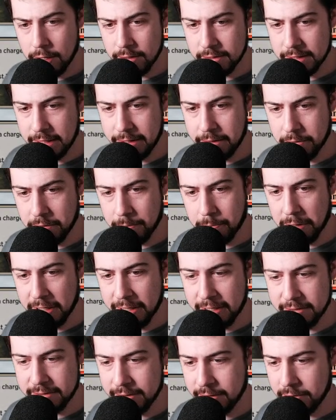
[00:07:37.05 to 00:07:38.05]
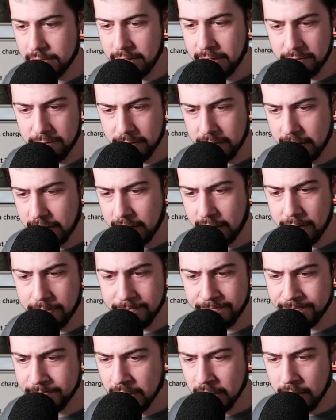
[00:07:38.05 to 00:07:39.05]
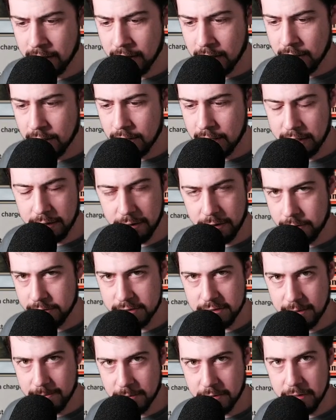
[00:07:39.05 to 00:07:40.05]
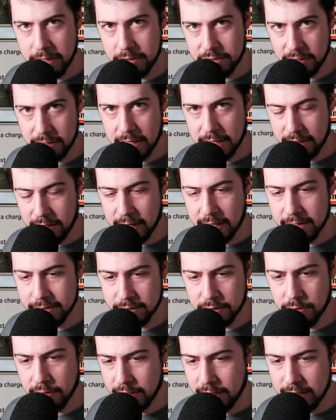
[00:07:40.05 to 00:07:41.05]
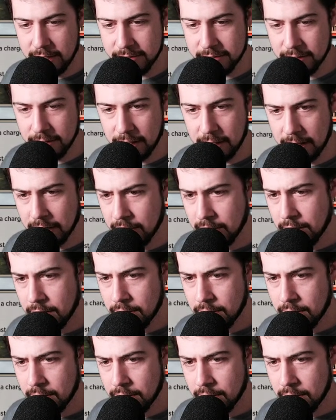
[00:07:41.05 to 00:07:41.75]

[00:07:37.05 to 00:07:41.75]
Say you replace it with, I don't know, some creature that dies quite easily.